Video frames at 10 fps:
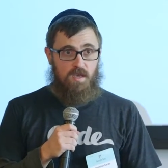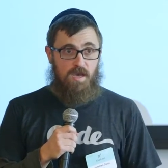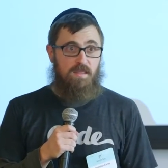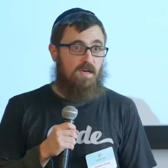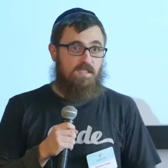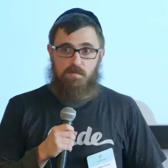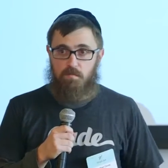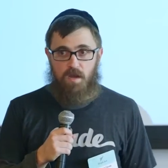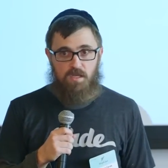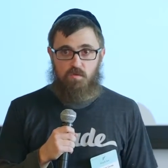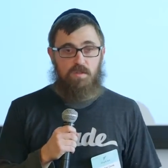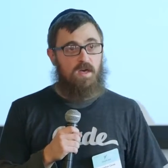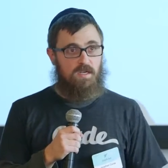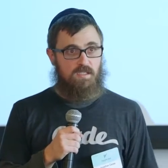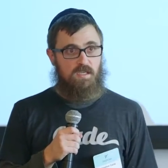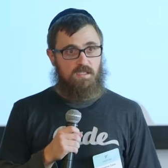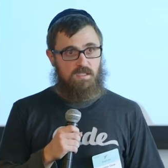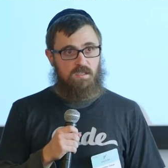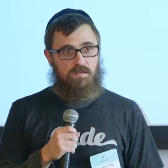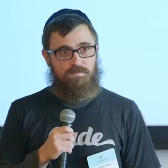and thus might as well not
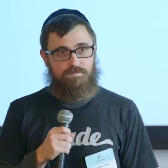exist.